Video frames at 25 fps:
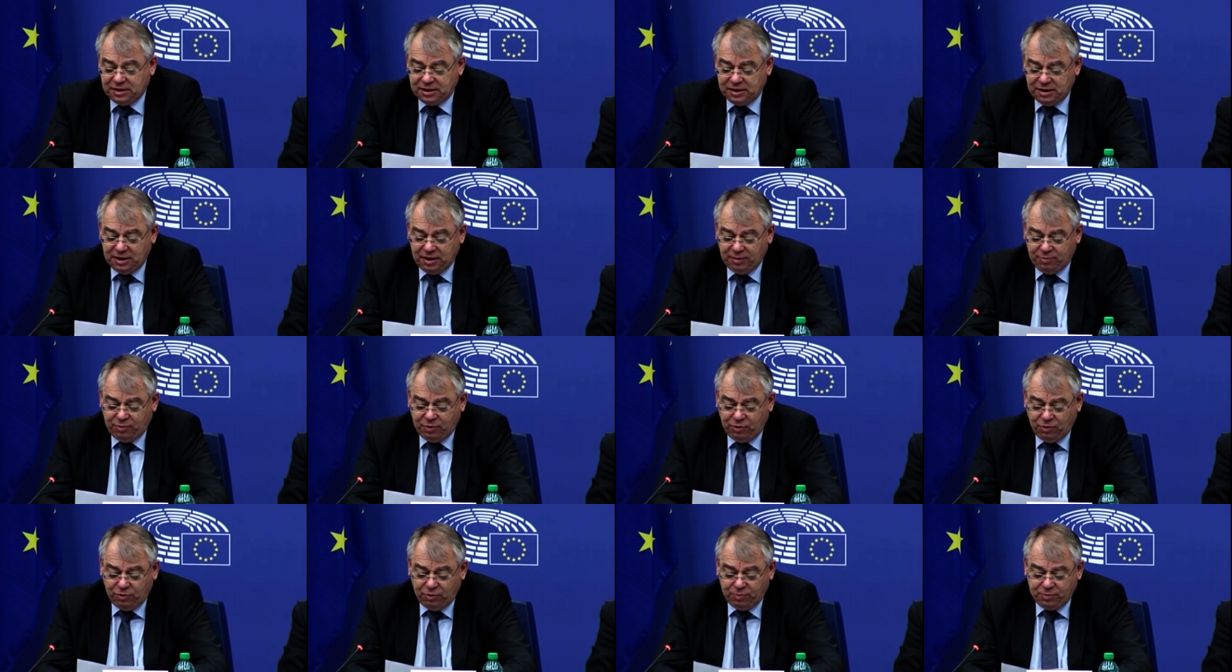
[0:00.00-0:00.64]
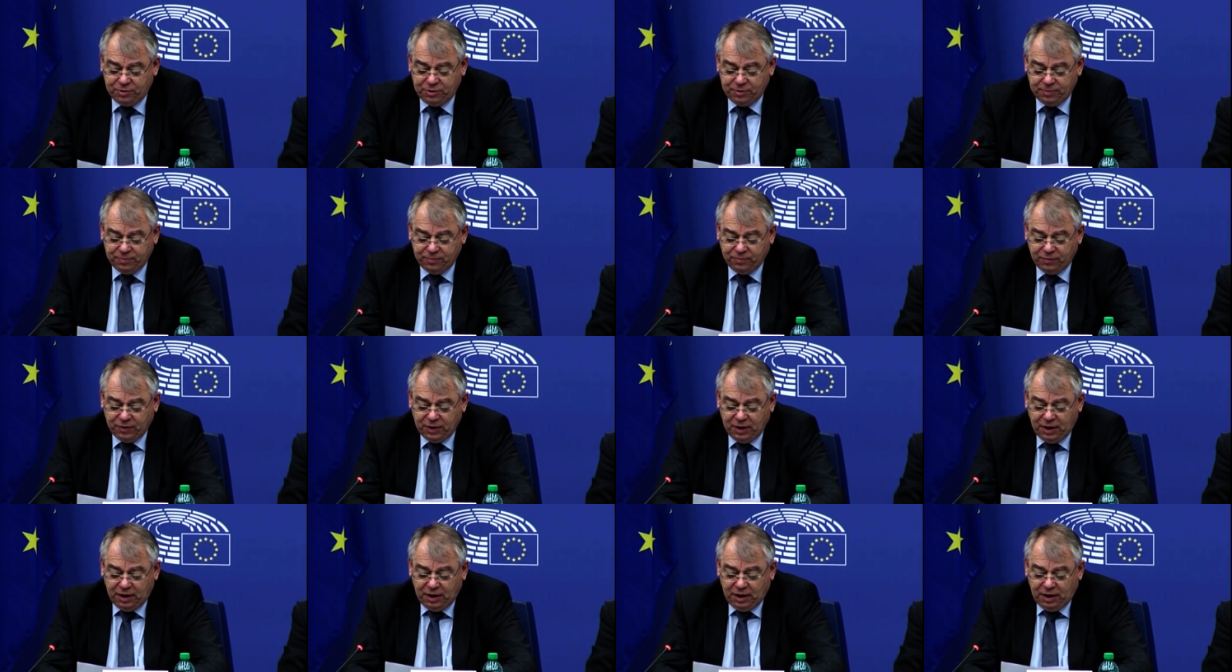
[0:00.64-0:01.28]
cohesion, we
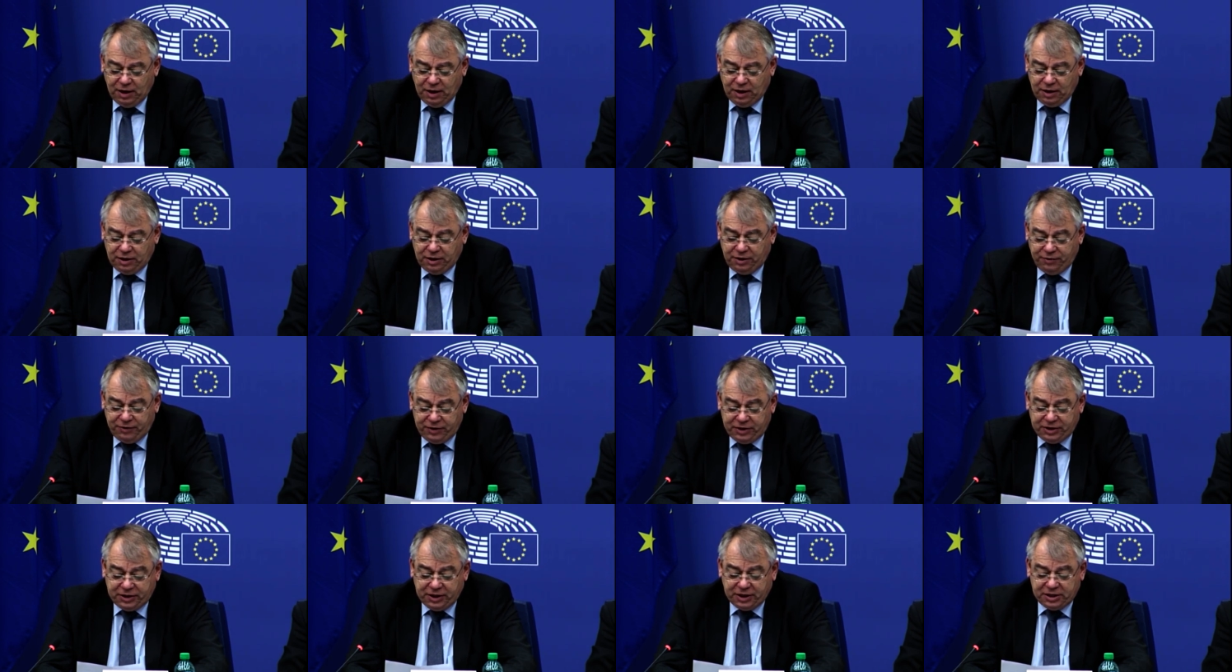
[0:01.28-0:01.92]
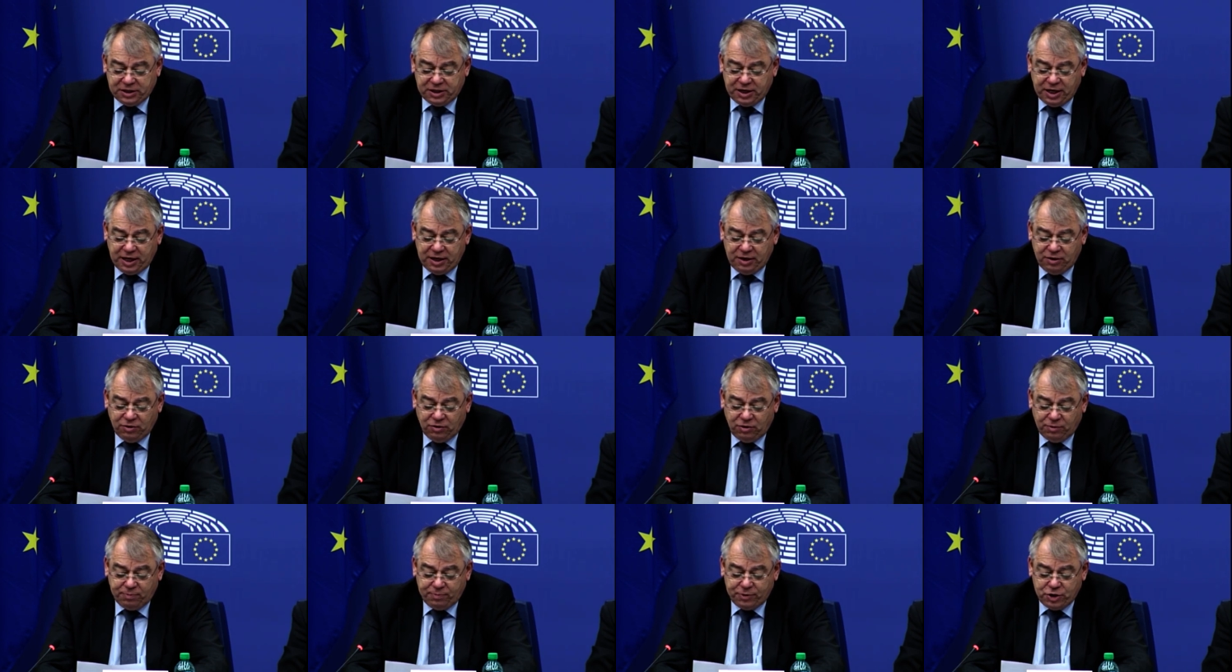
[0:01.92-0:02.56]
have uh,
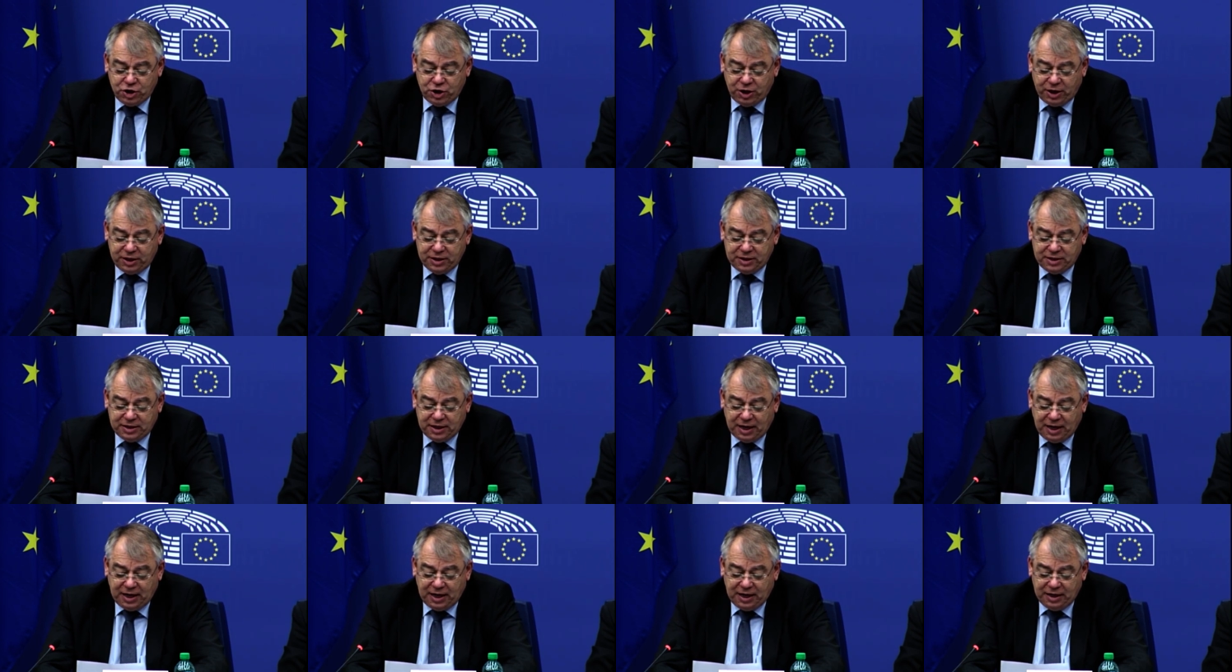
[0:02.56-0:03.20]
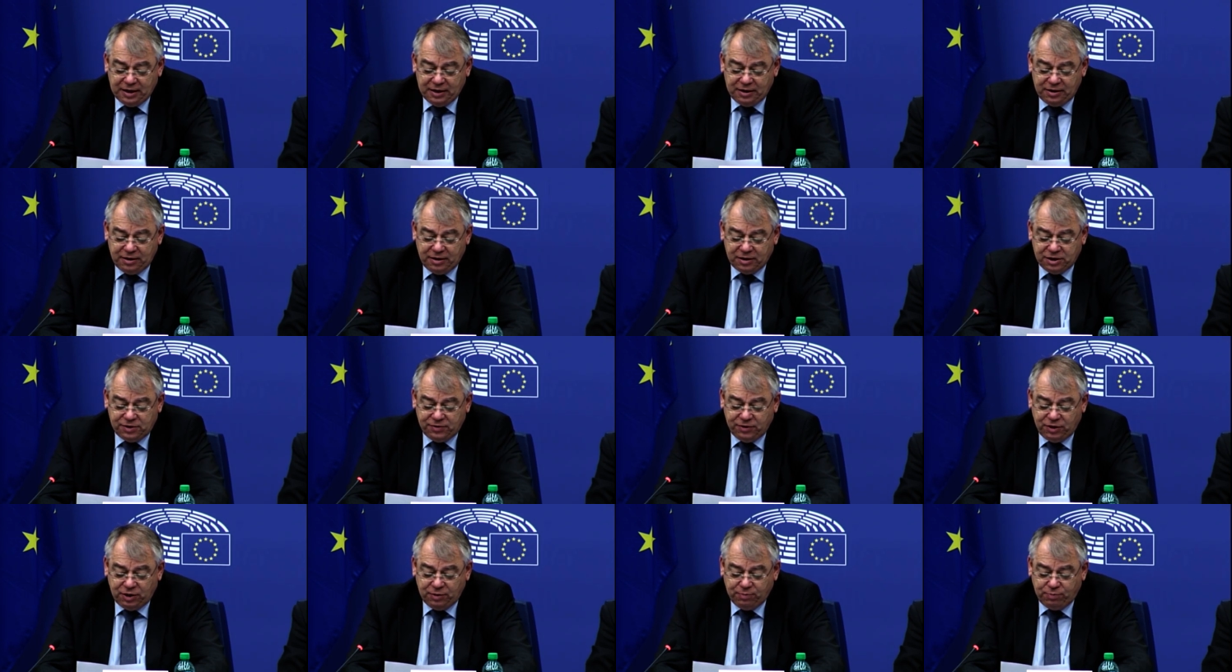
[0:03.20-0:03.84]
trialled a new
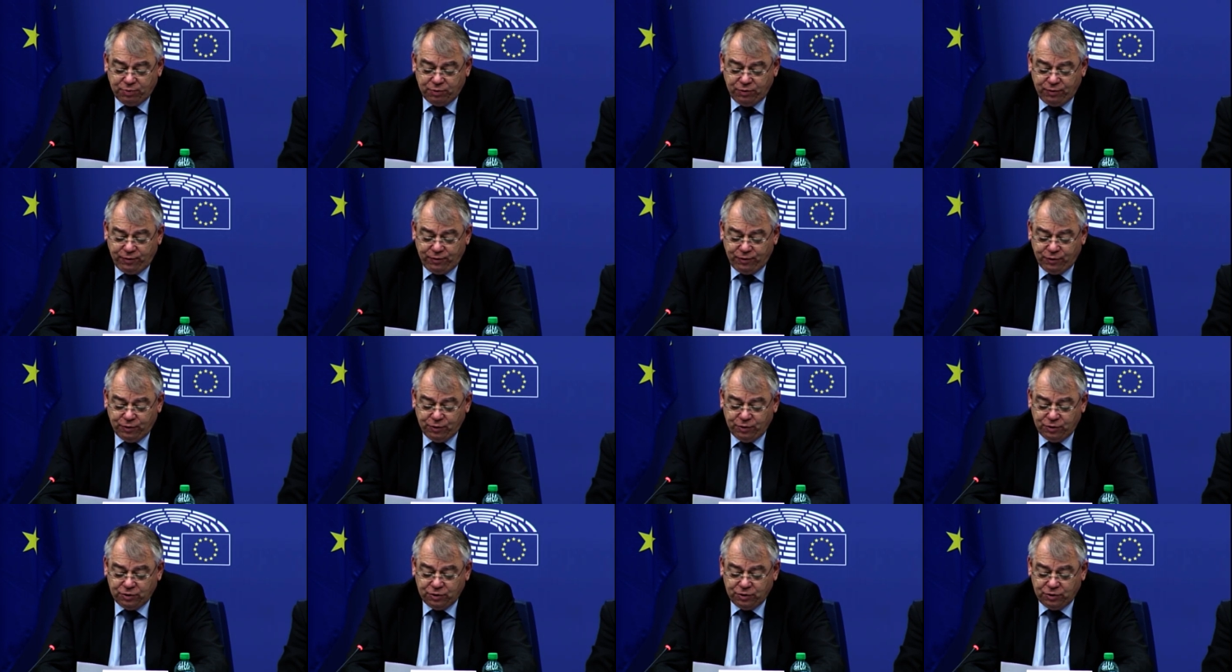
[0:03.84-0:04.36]
approach,